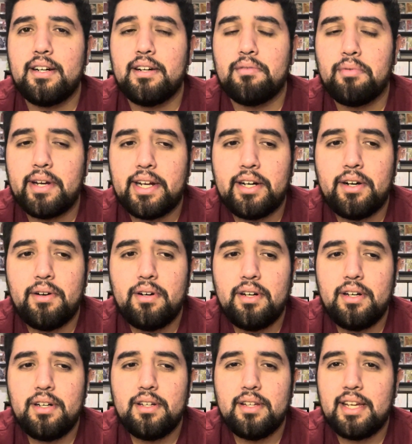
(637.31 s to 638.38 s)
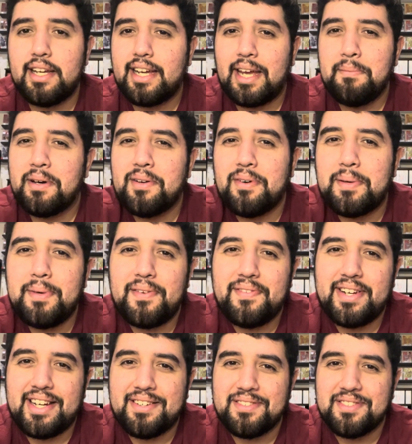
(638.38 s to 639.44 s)
Rio. He came out of one of my
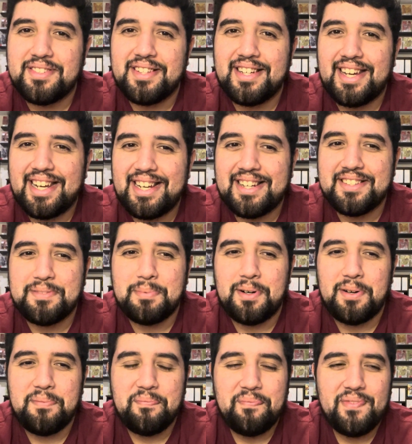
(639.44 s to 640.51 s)
videos. Hey, look, it's Paul.